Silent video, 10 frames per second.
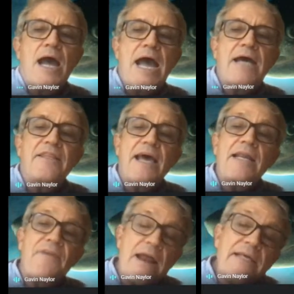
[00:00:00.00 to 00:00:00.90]
And then,
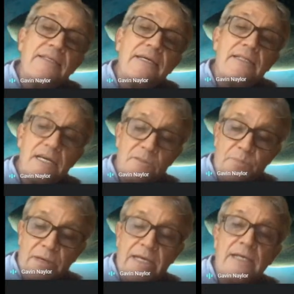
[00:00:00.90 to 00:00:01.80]
if anything, there's
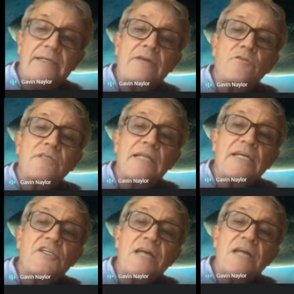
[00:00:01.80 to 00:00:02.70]
been natural
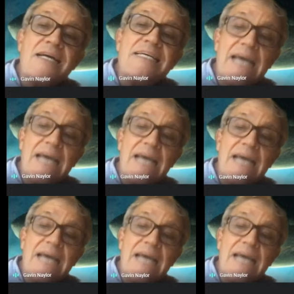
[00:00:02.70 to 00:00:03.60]
selection
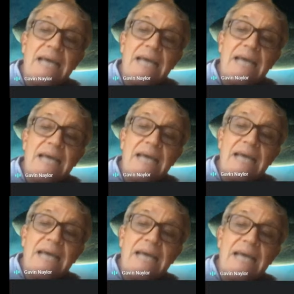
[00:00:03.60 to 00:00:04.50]
against the
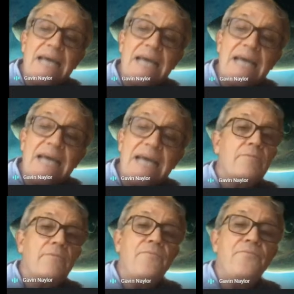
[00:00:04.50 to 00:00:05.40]
head,
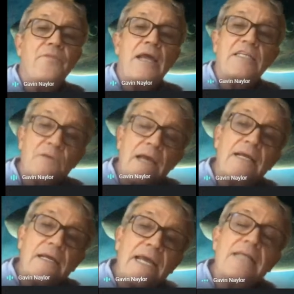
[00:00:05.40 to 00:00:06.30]
against
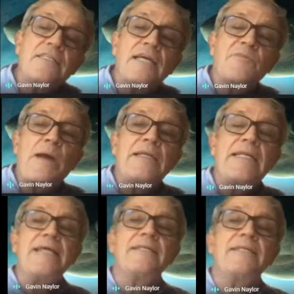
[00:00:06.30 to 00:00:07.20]
the expanded
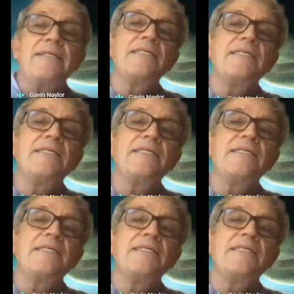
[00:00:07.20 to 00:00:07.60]
head. This